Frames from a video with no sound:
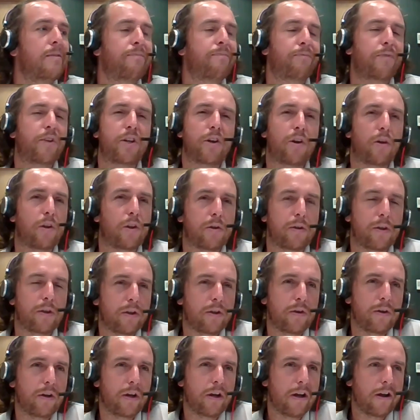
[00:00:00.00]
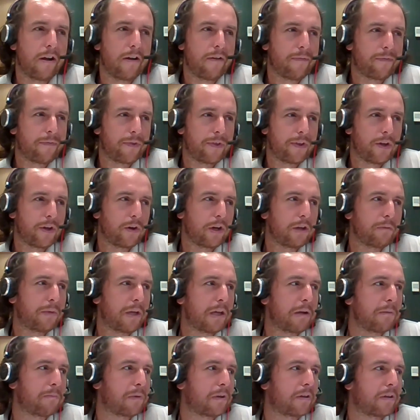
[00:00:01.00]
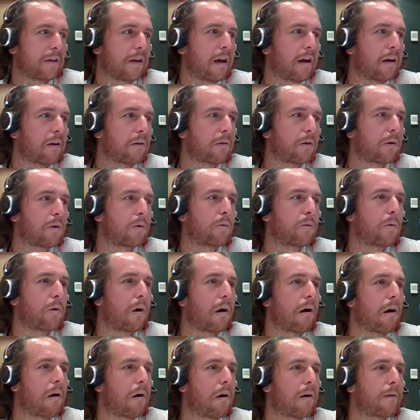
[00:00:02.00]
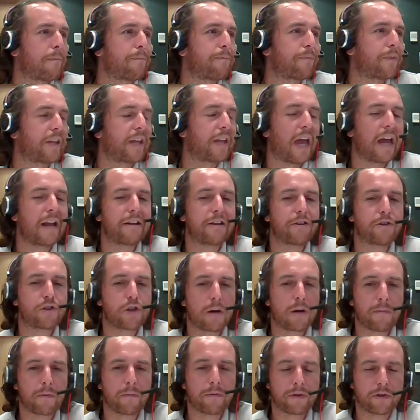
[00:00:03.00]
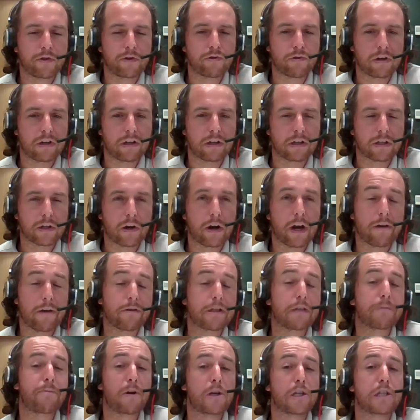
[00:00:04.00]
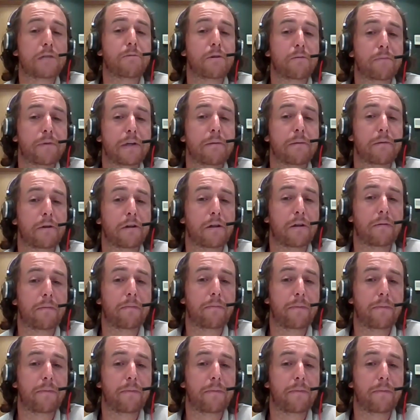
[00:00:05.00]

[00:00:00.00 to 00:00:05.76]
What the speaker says: the only people now who are getting in trouble with drugs are irresponsible people,